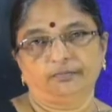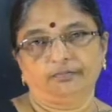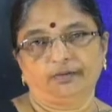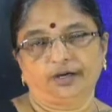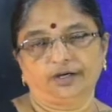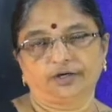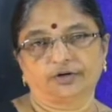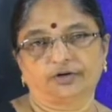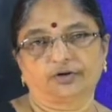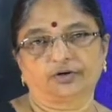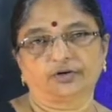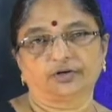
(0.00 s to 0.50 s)
by
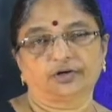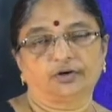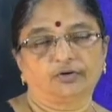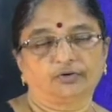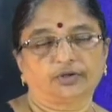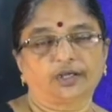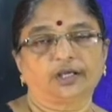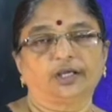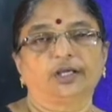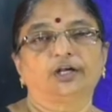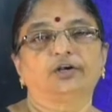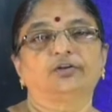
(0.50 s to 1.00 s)

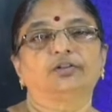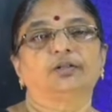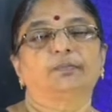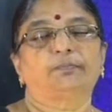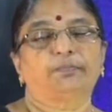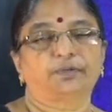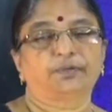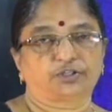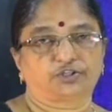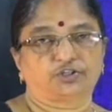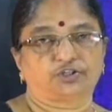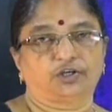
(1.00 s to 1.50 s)
looking into the
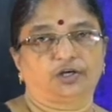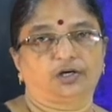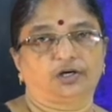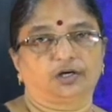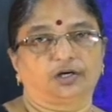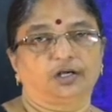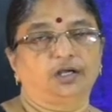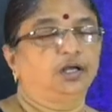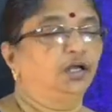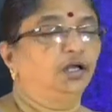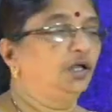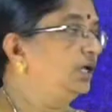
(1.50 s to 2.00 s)

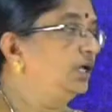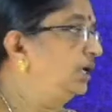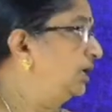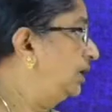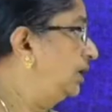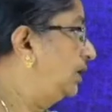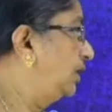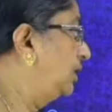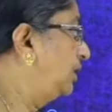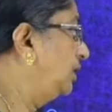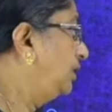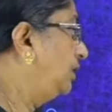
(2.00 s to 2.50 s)
picture,
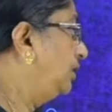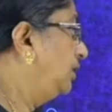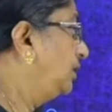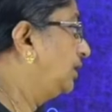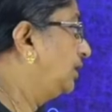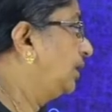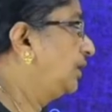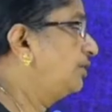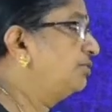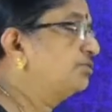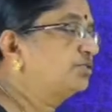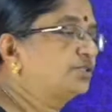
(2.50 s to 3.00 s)

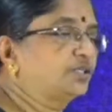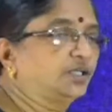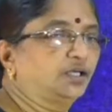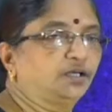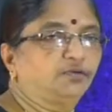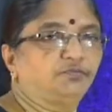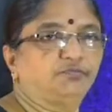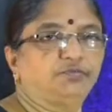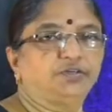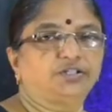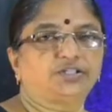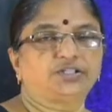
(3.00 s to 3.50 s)
can you say
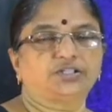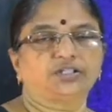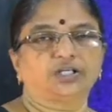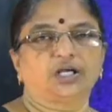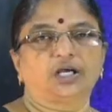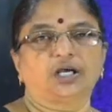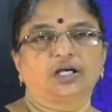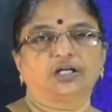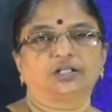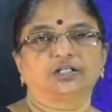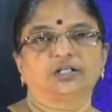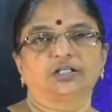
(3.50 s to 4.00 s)
which
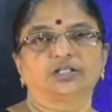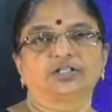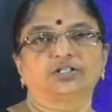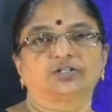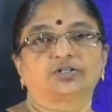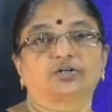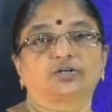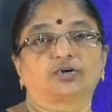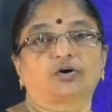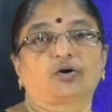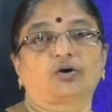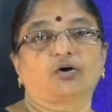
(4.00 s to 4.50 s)
charge is
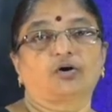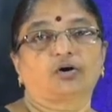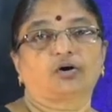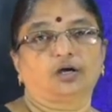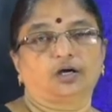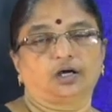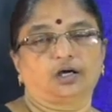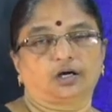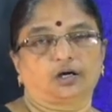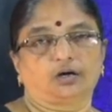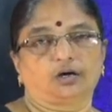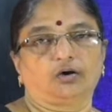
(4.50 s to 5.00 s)

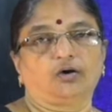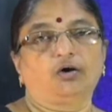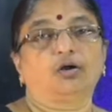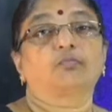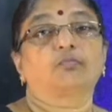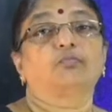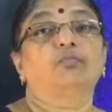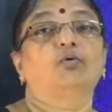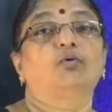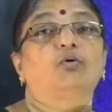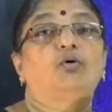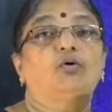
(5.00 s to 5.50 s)
stronger or
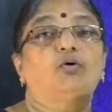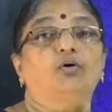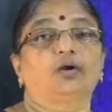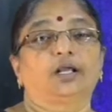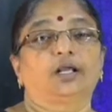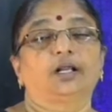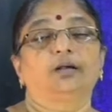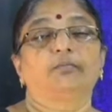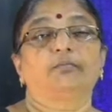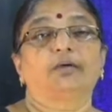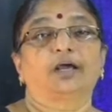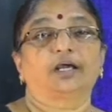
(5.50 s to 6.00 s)
more
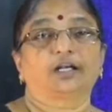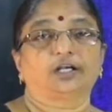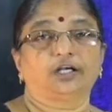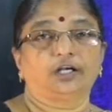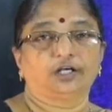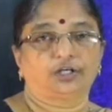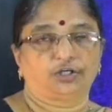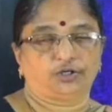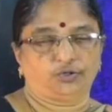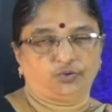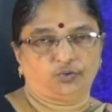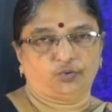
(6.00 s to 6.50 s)
in
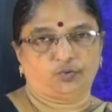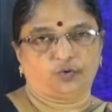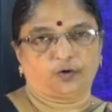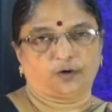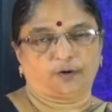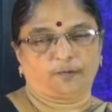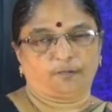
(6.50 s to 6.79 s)
magnitude?